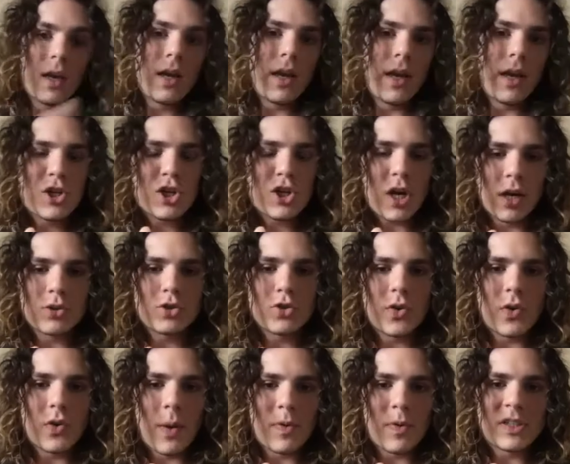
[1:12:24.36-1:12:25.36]
each country
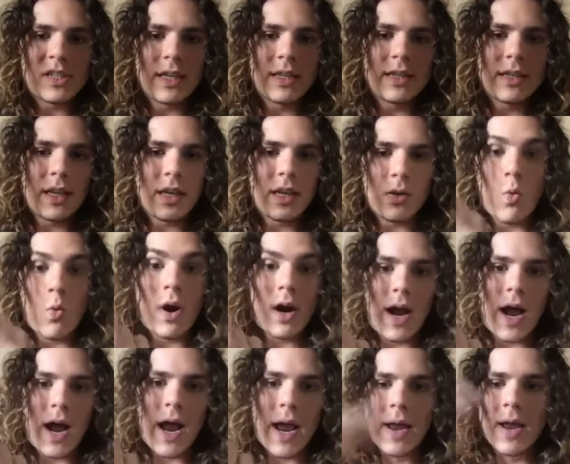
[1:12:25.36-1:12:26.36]
representing one
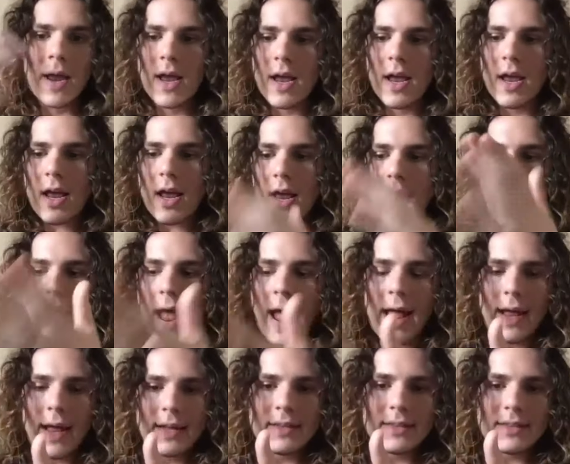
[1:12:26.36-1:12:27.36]
guy,
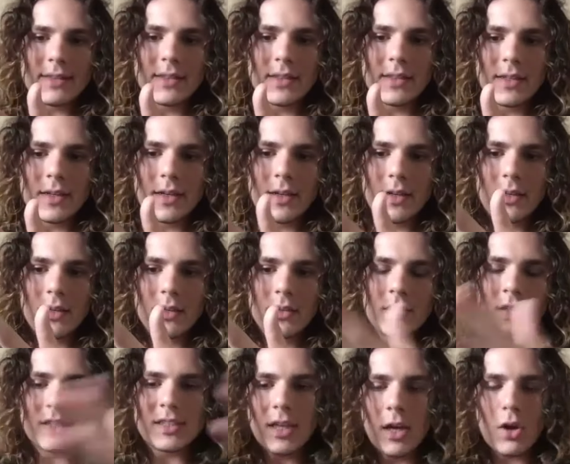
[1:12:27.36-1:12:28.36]
and
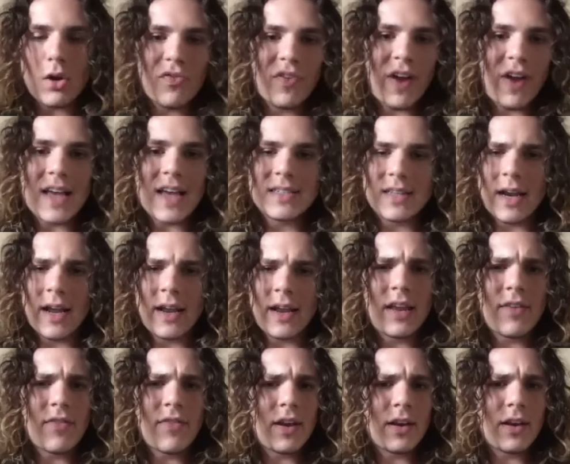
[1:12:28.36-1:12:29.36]
there's a lot of guys that I
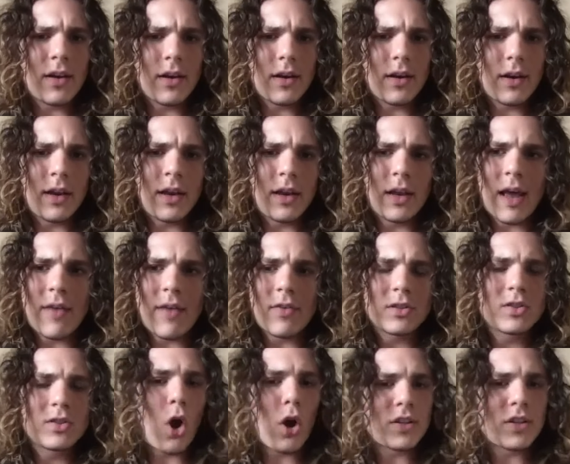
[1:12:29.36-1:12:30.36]
even never
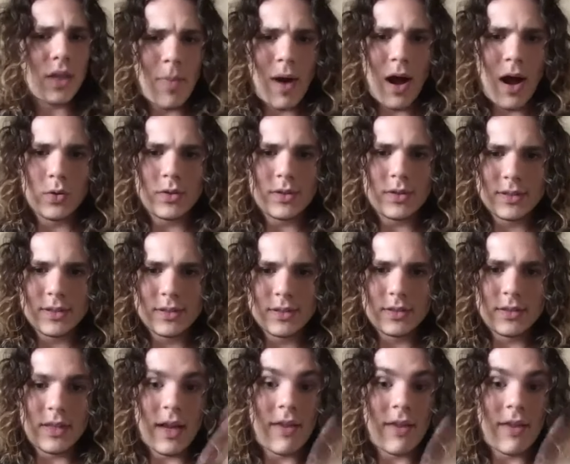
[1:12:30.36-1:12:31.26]
talked about, never